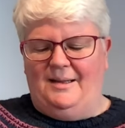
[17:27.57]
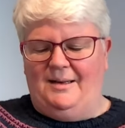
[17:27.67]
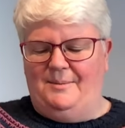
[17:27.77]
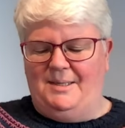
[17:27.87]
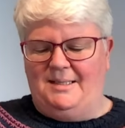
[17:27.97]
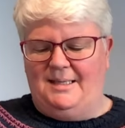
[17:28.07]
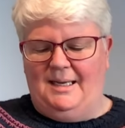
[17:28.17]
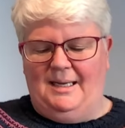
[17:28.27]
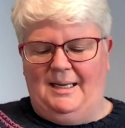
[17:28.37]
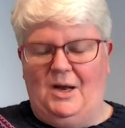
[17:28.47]
Let me
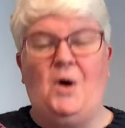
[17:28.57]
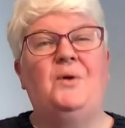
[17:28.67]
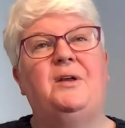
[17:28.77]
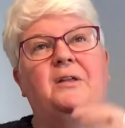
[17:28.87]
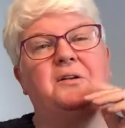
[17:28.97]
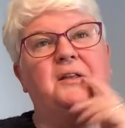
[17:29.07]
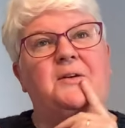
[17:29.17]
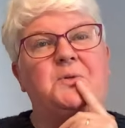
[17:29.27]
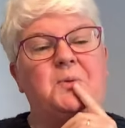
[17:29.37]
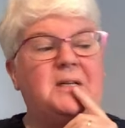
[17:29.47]
see. Oh, the other thing
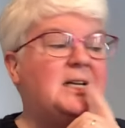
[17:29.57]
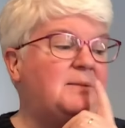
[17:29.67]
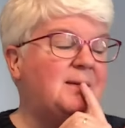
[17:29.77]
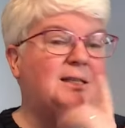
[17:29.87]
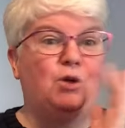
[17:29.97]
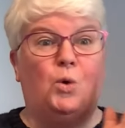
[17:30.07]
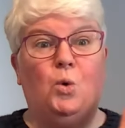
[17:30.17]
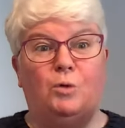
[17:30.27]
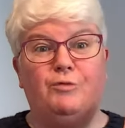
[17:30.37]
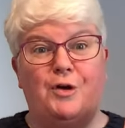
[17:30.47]
was, we nearly missed a
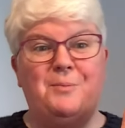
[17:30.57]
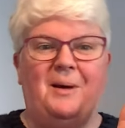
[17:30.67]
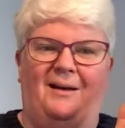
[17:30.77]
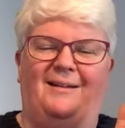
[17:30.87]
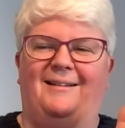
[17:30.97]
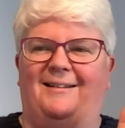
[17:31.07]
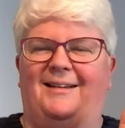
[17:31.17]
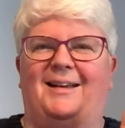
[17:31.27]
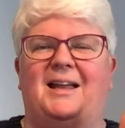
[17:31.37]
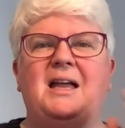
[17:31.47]
whole room.
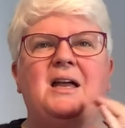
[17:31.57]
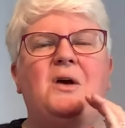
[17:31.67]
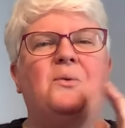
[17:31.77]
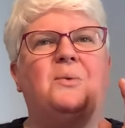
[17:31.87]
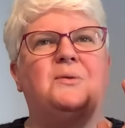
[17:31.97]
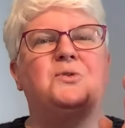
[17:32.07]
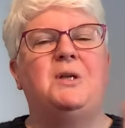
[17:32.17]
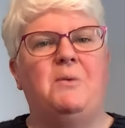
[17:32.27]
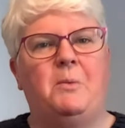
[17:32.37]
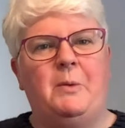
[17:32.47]
It was
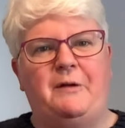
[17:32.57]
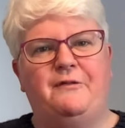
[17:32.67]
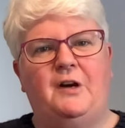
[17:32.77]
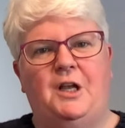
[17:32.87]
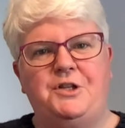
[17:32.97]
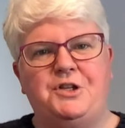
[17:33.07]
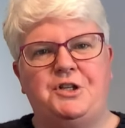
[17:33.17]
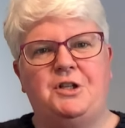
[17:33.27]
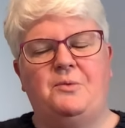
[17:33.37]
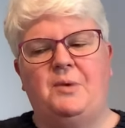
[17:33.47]
only when we went for
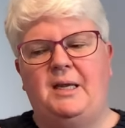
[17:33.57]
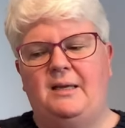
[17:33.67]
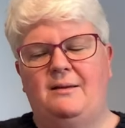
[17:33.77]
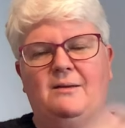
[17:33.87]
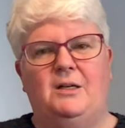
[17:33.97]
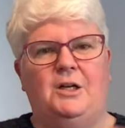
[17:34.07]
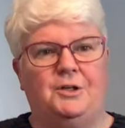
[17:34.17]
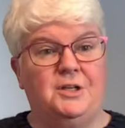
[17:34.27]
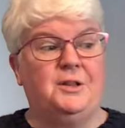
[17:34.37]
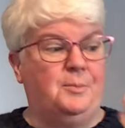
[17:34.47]
lunch that we
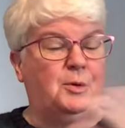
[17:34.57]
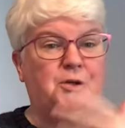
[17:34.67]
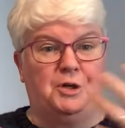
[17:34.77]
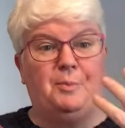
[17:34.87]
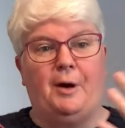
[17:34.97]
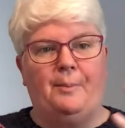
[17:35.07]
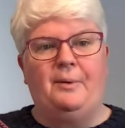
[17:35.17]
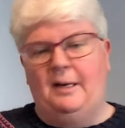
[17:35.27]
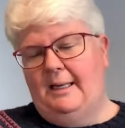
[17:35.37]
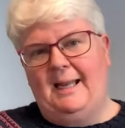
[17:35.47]
looked at the brochure
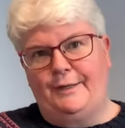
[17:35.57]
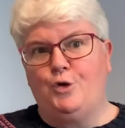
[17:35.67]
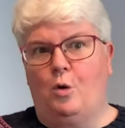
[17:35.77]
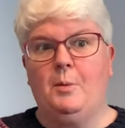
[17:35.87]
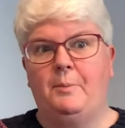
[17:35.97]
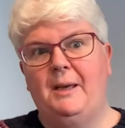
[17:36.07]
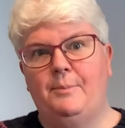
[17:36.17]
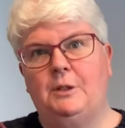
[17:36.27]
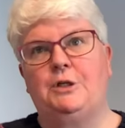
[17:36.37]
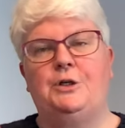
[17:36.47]
properly, like normal
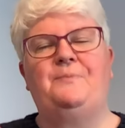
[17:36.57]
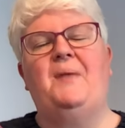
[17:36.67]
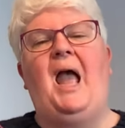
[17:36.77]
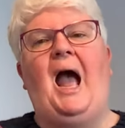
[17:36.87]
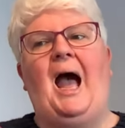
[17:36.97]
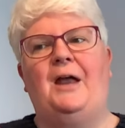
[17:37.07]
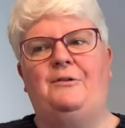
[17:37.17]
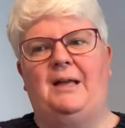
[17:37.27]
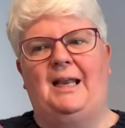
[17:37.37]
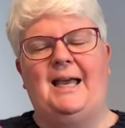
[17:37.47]
people do, and
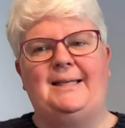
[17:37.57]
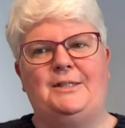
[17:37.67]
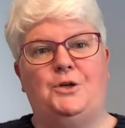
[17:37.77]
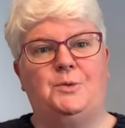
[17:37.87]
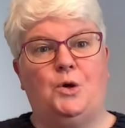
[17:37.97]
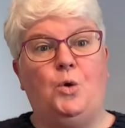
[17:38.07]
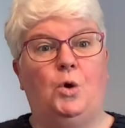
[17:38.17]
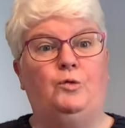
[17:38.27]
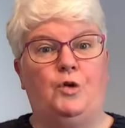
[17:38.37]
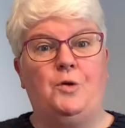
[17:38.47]
realized there was a
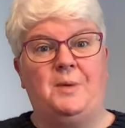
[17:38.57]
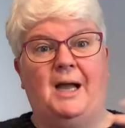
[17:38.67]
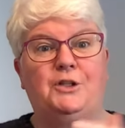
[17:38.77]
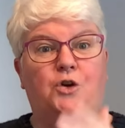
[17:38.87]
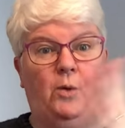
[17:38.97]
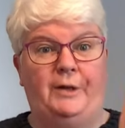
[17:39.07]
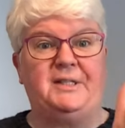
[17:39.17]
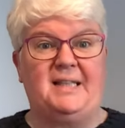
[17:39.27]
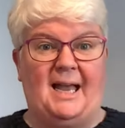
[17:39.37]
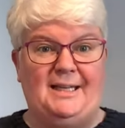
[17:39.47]
whole room you had to go
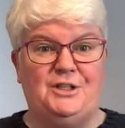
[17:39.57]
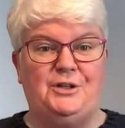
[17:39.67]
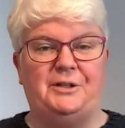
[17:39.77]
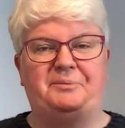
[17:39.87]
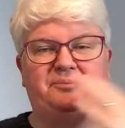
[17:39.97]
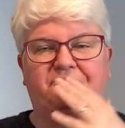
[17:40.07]
outside to.